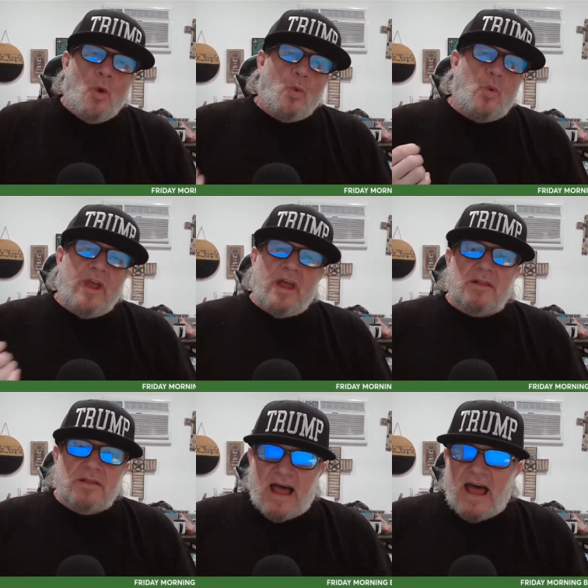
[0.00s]
we
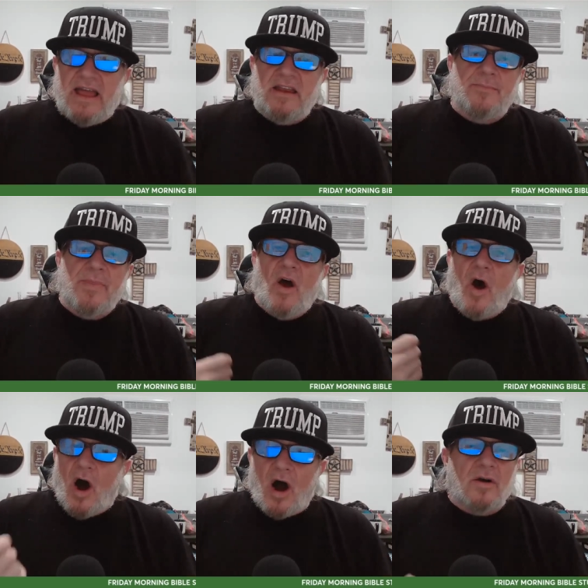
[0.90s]
align
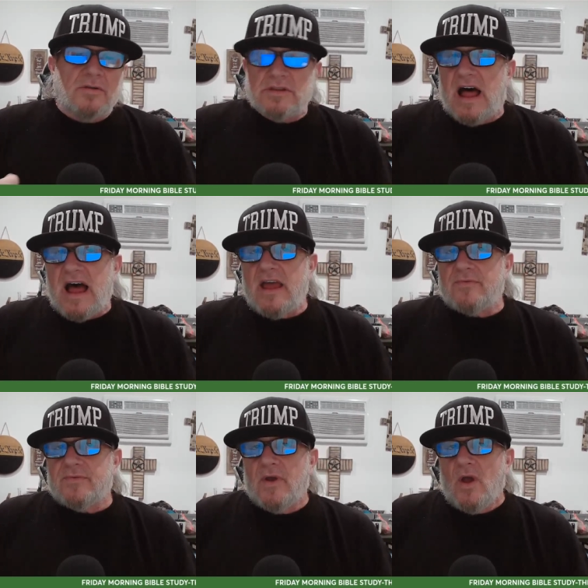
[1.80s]
our
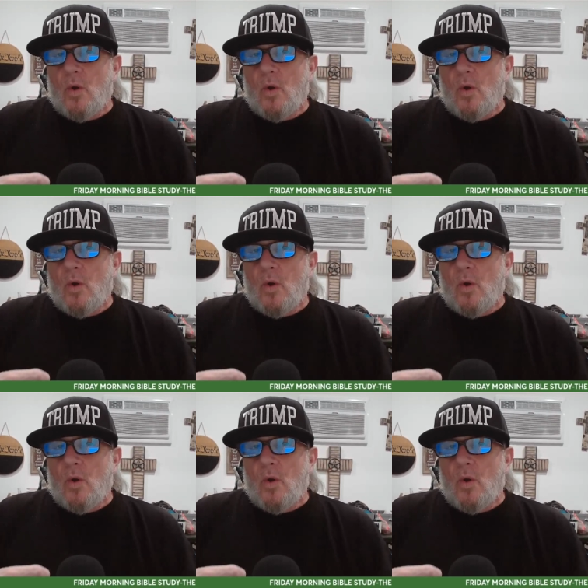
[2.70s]
life